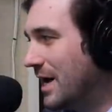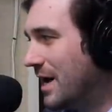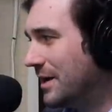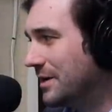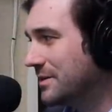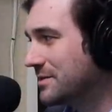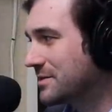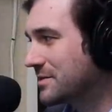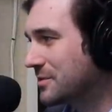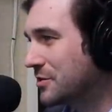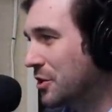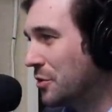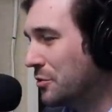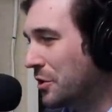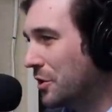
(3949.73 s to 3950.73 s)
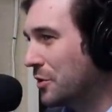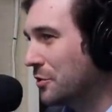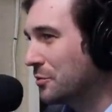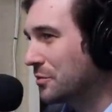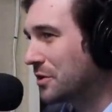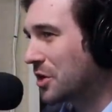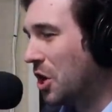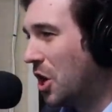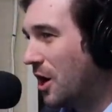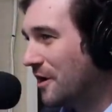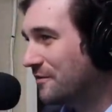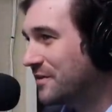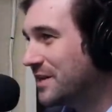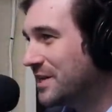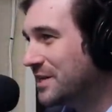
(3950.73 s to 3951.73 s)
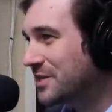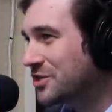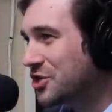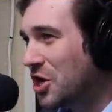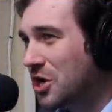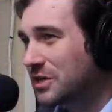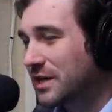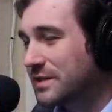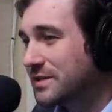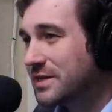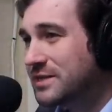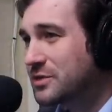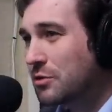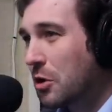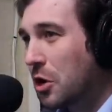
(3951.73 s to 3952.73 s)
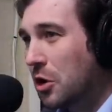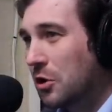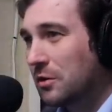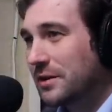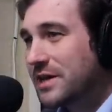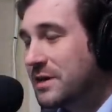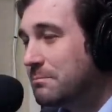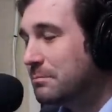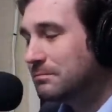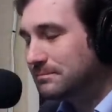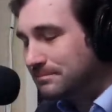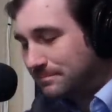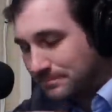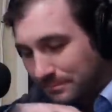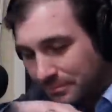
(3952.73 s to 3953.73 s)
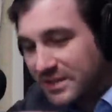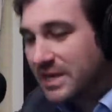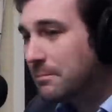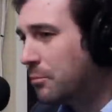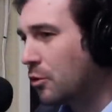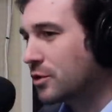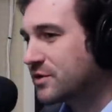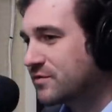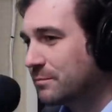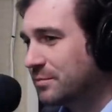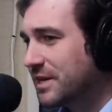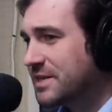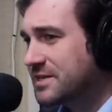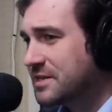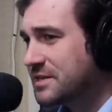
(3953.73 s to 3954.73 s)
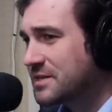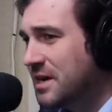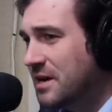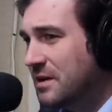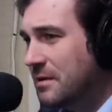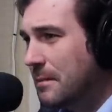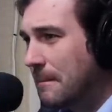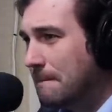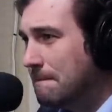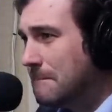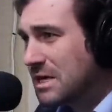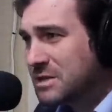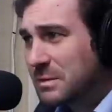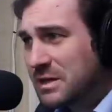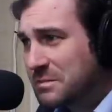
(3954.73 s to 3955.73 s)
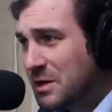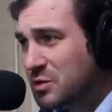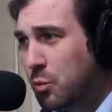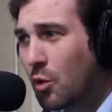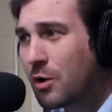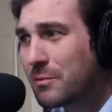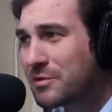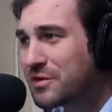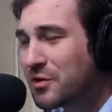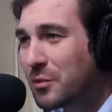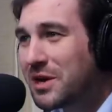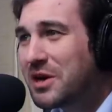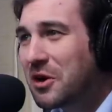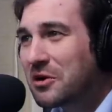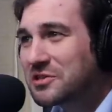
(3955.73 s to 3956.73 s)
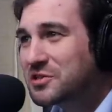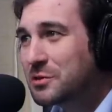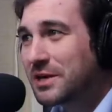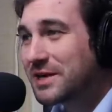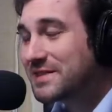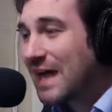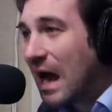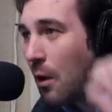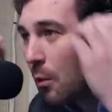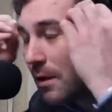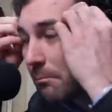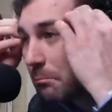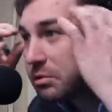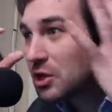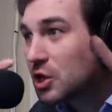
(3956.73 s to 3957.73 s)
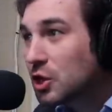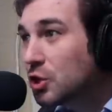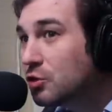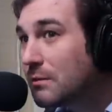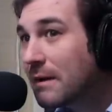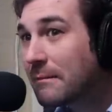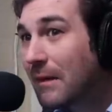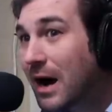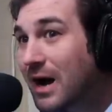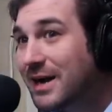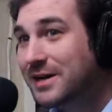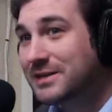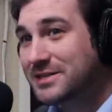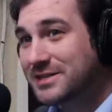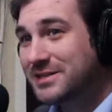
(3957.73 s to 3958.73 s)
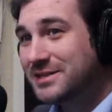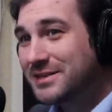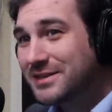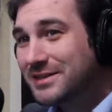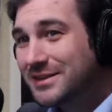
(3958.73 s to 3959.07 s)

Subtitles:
bananas, cocoa, coffee, chocolate, like these are all imports from places much, much, much warmer than we are. So, like, that one blew my mind.